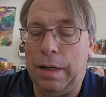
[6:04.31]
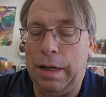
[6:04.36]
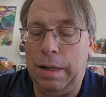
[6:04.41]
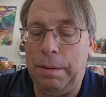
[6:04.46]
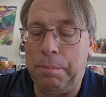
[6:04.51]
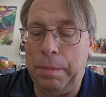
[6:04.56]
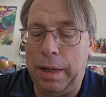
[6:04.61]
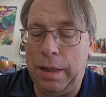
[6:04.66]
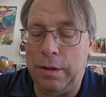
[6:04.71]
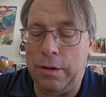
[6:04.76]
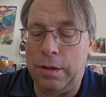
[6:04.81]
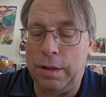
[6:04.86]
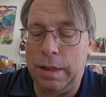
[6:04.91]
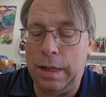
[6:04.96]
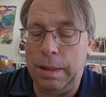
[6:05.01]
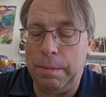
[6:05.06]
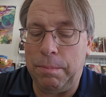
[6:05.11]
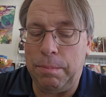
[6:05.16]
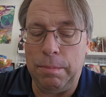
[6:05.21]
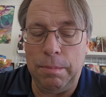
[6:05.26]
He managed to
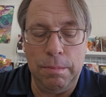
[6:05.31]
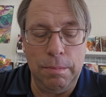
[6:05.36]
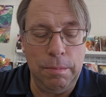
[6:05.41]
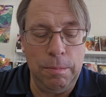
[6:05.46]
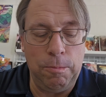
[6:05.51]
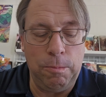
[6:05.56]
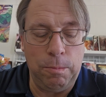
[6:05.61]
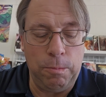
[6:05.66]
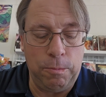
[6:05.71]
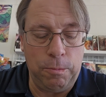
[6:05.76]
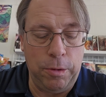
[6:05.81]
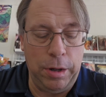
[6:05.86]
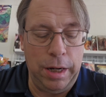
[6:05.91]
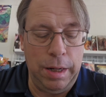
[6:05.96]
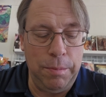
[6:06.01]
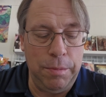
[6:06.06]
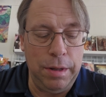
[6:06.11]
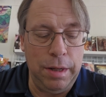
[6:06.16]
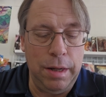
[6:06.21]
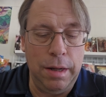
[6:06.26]
get free
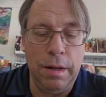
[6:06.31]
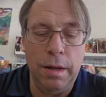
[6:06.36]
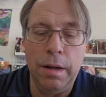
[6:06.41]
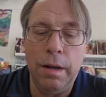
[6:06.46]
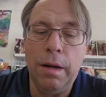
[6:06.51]
of the